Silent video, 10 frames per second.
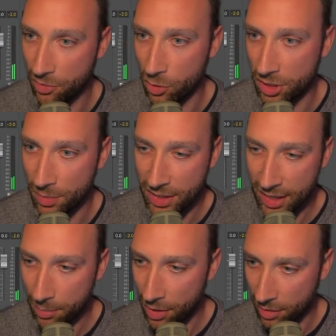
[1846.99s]
before submitting
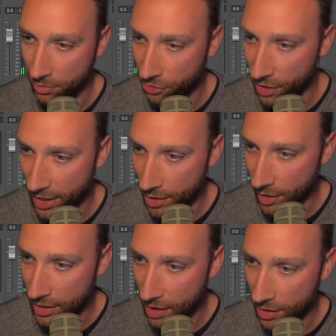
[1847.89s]
it. But for right now,
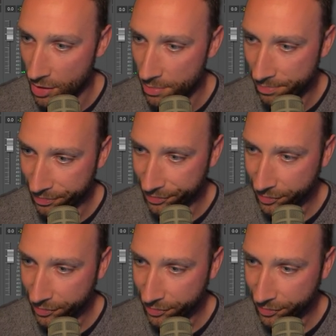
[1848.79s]
let's carry on.